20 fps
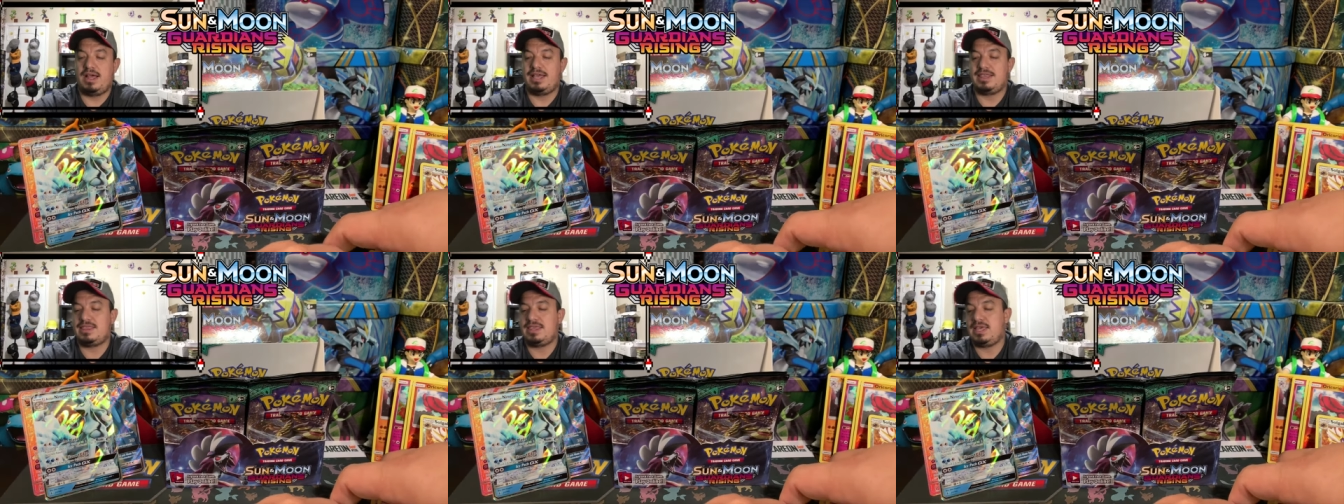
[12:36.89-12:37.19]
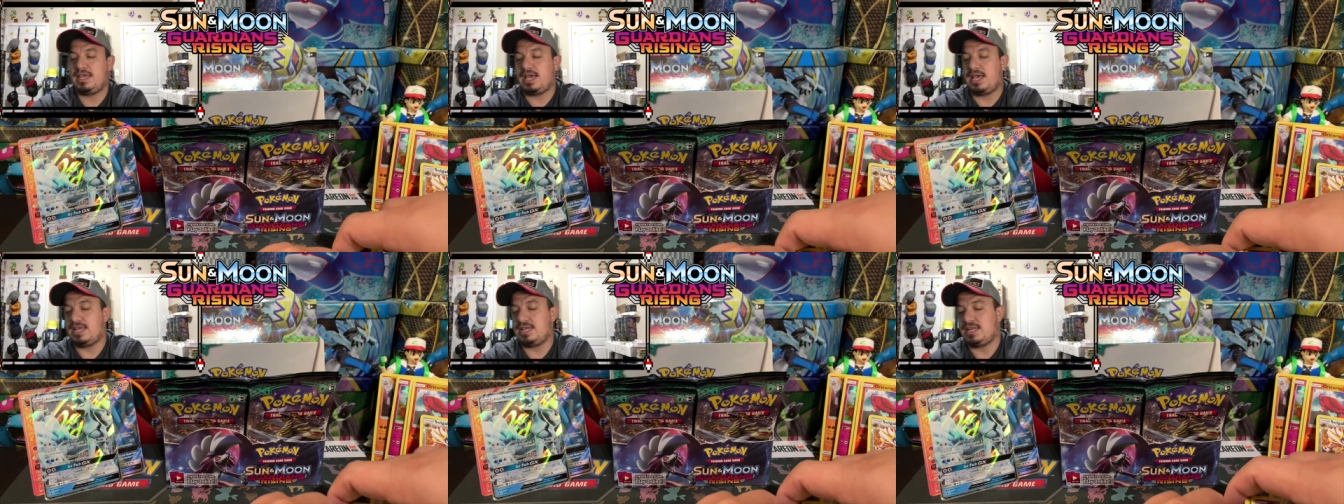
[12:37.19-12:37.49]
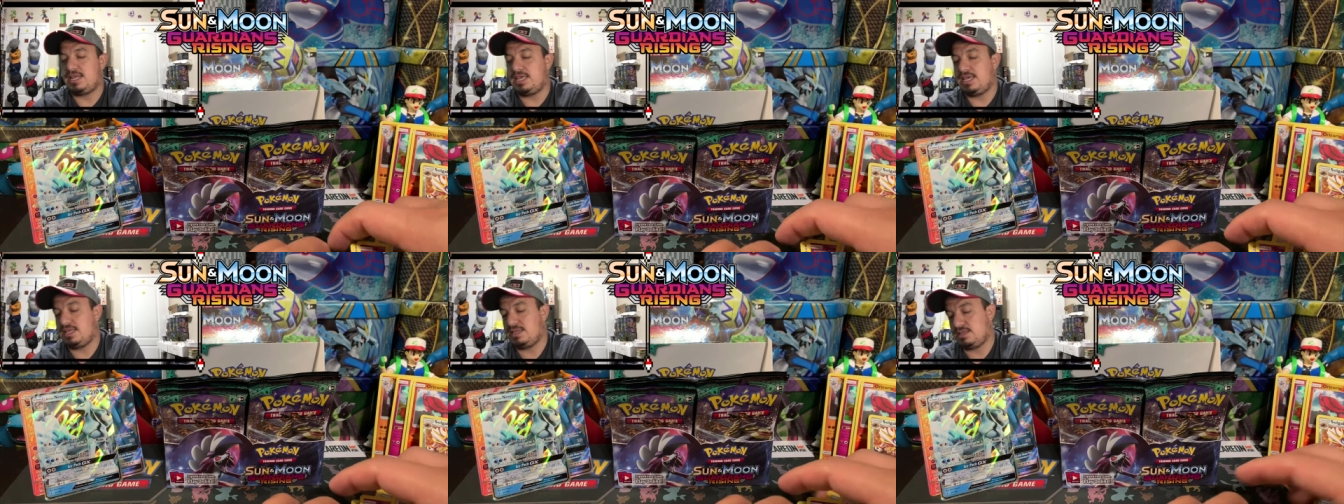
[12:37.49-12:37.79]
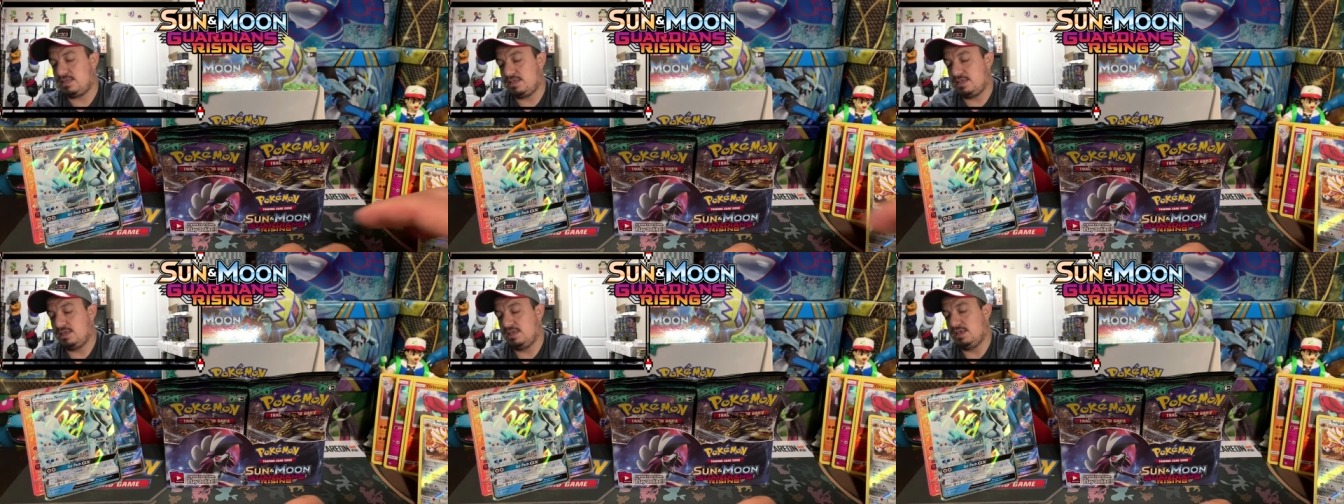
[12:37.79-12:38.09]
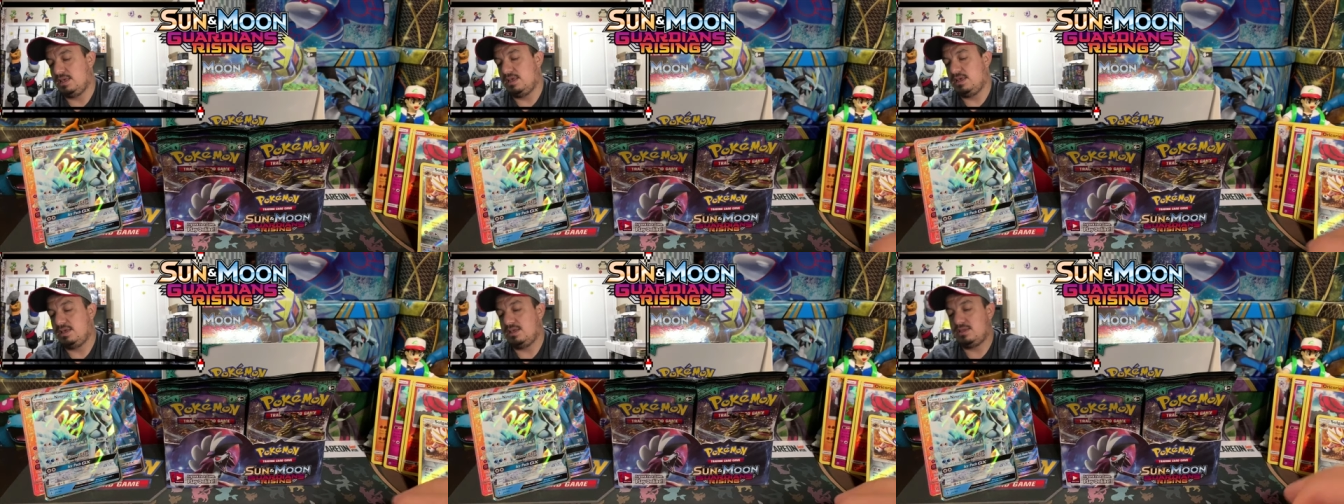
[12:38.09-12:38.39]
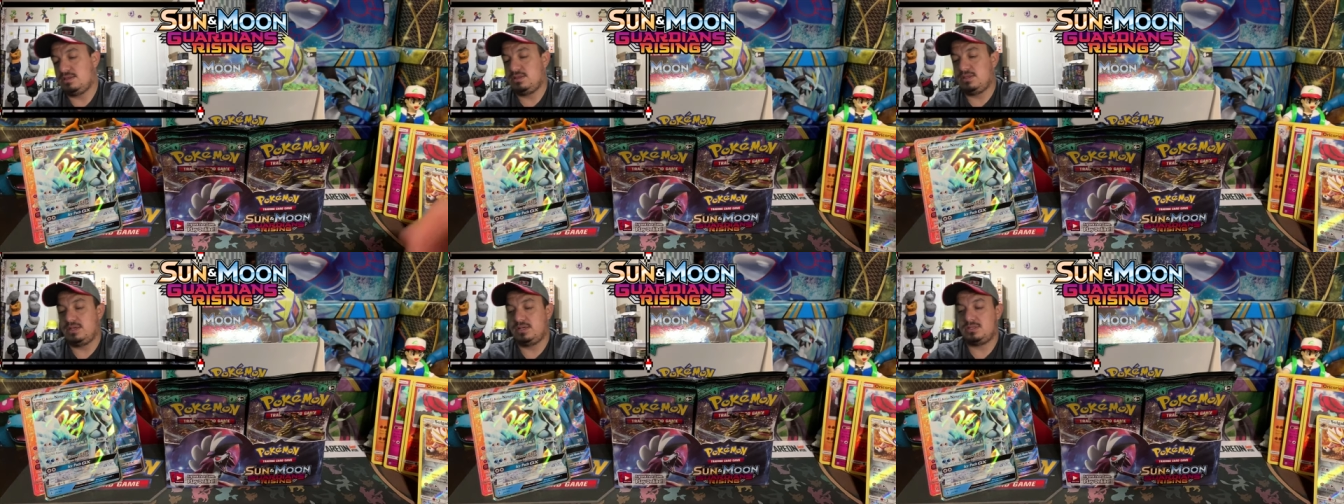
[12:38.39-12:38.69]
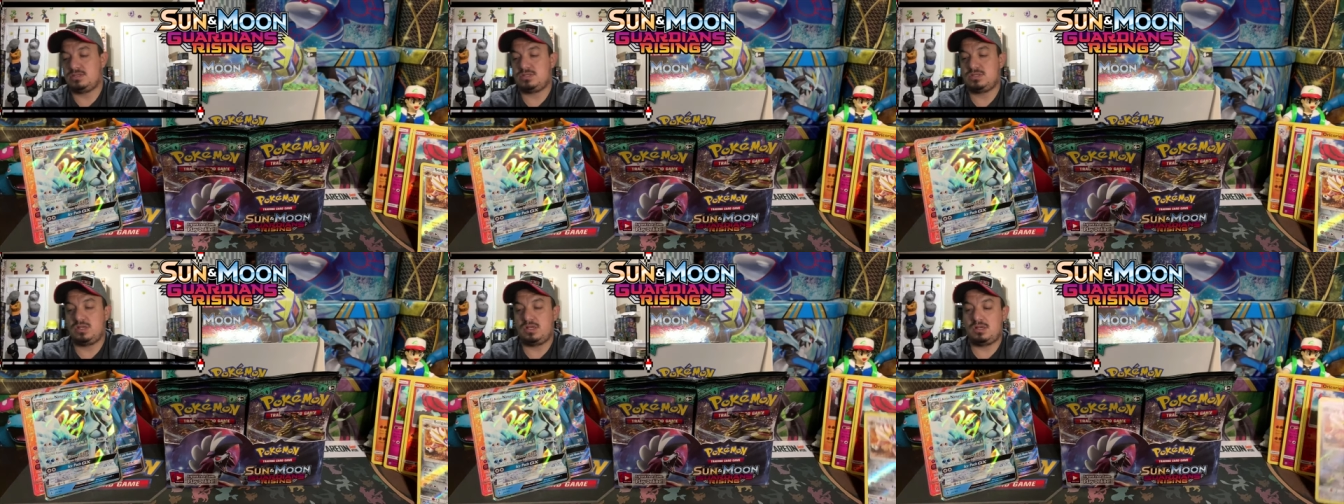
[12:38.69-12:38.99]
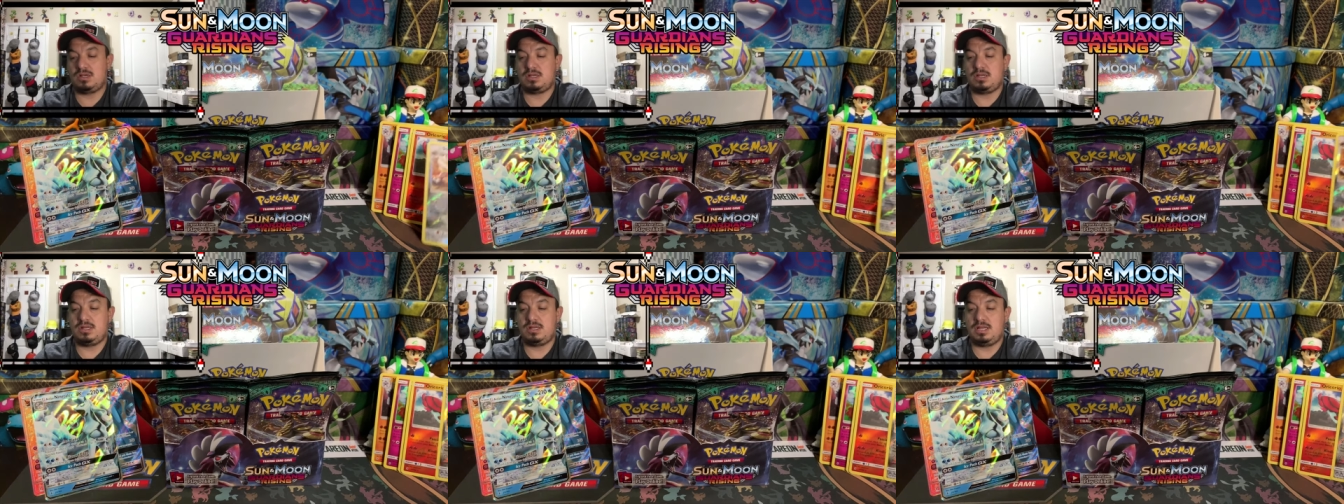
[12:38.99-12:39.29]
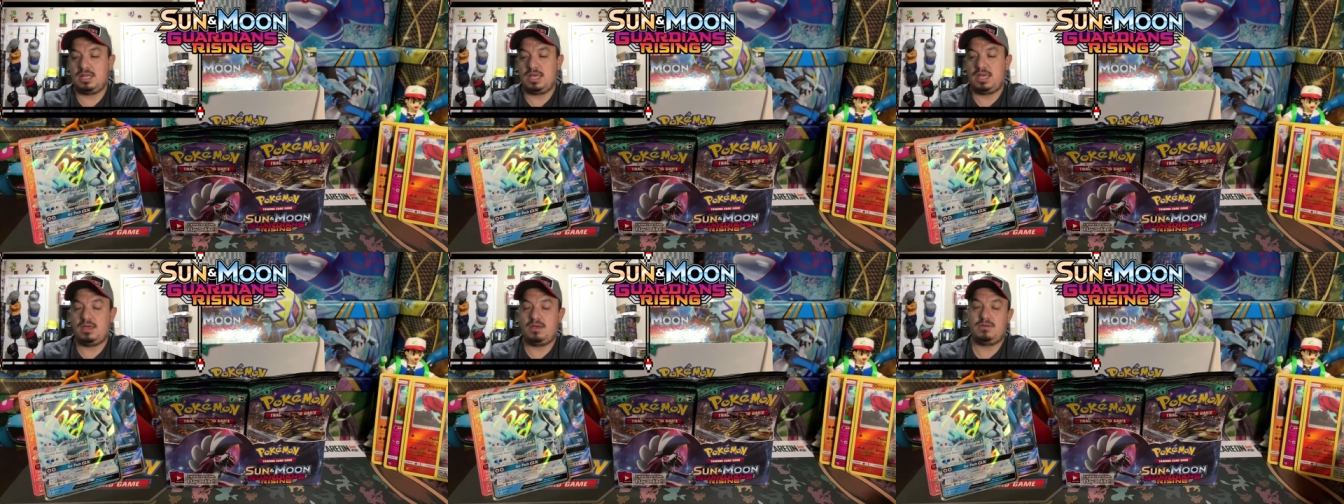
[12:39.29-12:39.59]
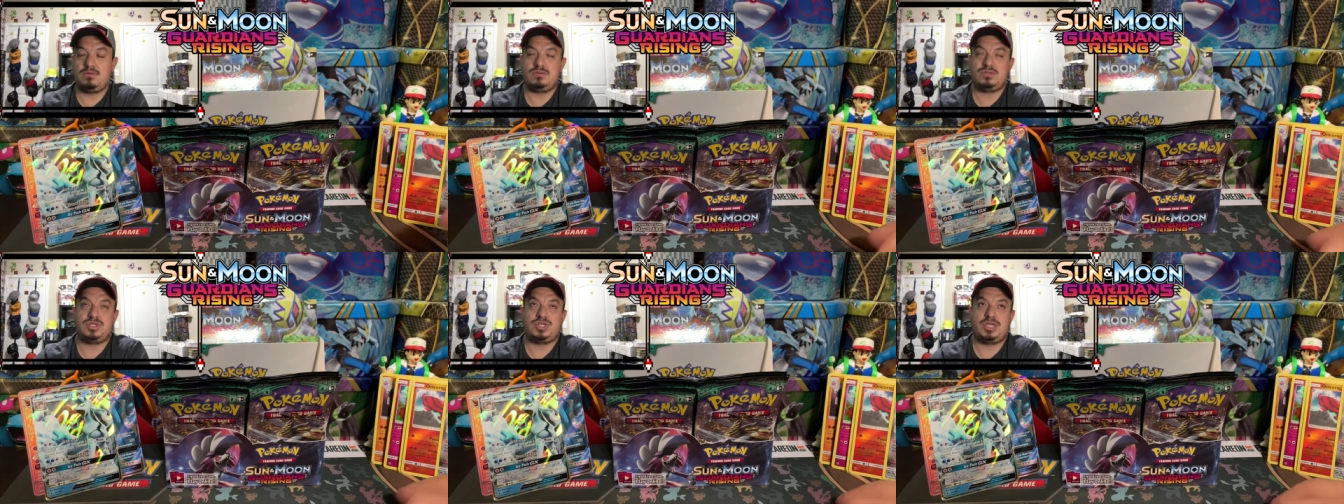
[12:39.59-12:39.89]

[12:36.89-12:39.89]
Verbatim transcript: I think I need the Galeo